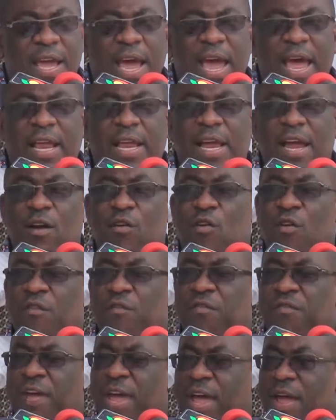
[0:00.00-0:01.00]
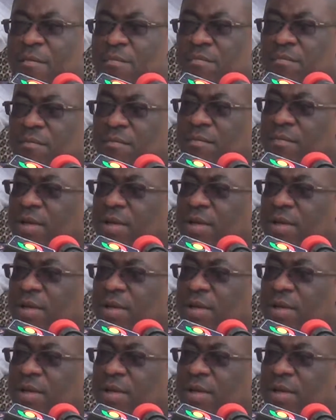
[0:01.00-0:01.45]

I can confirm